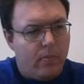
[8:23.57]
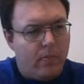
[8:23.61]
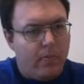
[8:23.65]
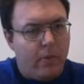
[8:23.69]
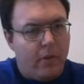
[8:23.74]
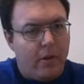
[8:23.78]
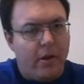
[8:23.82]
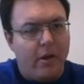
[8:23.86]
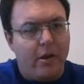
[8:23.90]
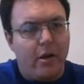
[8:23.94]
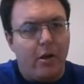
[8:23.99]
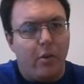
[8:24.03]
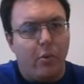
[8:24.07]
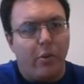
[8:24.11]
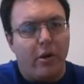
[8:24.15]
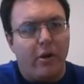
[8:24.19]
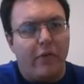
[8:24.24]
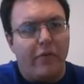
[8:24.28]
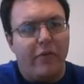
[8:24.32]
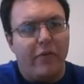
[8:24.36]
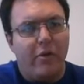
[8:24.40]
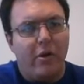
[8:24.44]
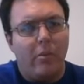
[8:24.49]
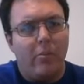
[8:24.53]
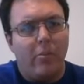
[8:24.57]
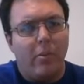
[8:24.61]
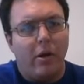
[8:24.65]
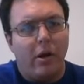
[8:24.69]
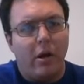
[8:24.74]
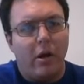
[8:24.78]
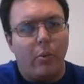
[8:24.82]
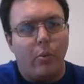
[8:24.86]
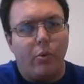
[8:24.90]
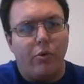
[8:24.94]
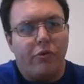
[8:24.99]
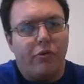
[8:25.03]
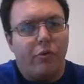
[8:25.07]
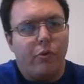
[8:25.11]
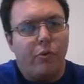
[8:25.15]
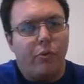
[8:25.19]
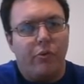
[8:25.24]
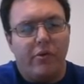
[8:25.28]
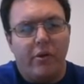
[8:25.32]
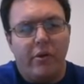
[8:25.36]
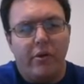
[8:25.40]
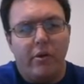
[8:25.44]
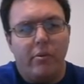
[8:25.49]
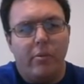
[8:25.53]
But anyway, if anybody wants to
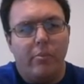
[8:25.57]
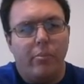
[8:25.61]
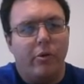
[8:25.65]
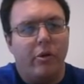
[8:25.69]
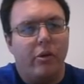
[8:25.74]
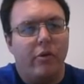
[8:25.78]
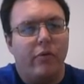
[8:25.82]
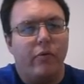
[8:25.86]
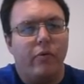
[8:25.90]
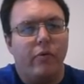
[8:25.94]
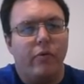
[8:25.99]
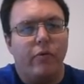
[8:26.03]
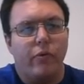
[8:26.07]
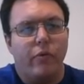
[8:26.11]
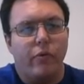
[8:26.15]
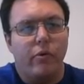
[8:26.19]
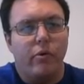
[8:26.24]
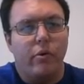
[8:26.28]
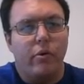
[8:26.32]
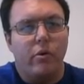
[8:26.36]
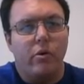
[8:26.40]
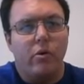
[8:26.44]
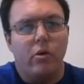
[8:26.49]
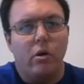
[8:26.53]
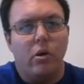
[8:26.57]
attend it, please feel free.